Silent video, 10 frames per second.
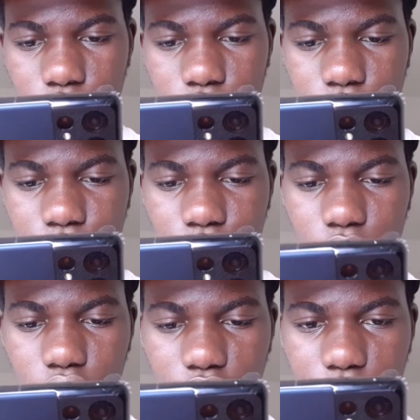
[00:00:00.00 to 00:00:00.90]
Okay,
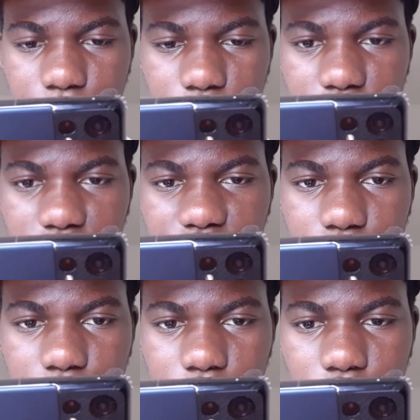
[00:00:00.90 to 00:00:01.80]
battery
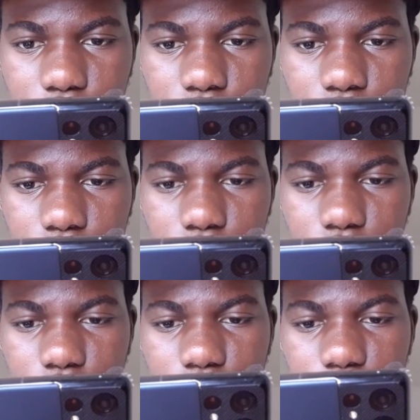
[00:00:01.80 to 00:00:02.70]
information.
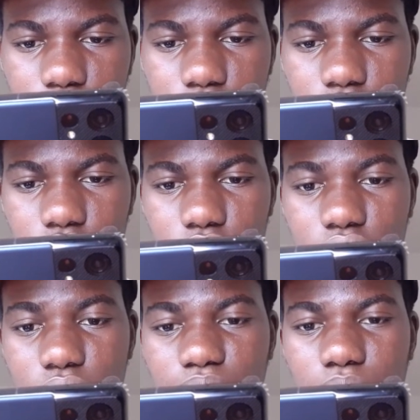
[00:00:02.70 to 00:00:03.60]
Okay,
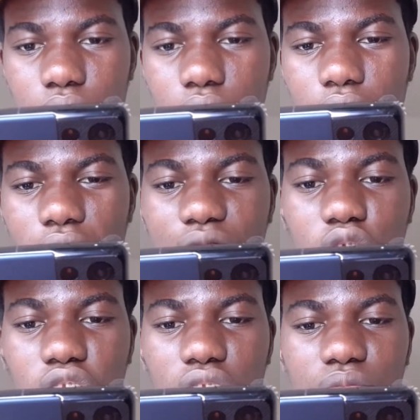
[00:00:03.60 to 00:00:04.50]
I have to charge the
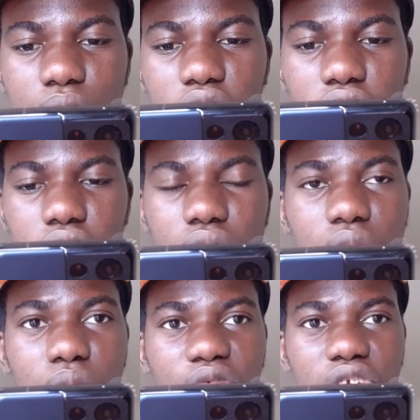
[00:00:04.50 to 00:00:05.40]
battery because this is my first
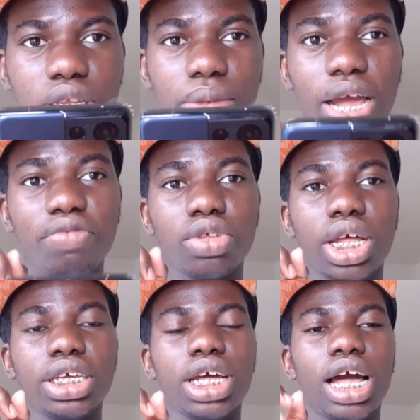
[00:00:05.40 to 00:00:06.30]
time. I have to like, I'm
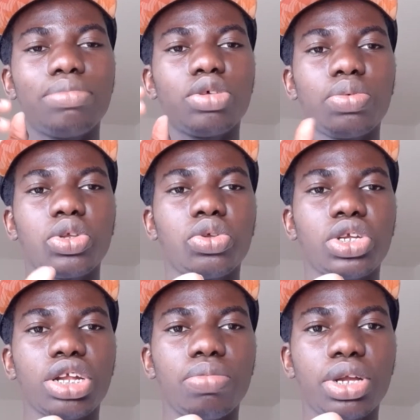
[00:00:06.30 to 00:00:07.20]
supposed to charge the
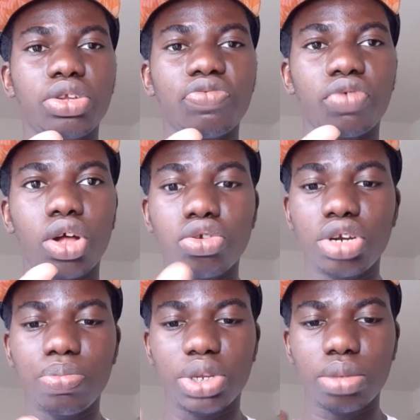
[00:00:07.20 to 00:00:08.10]
battery for 100%
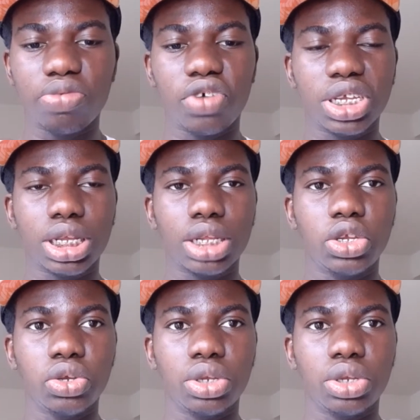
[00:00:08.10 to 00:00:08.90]
before I start using it.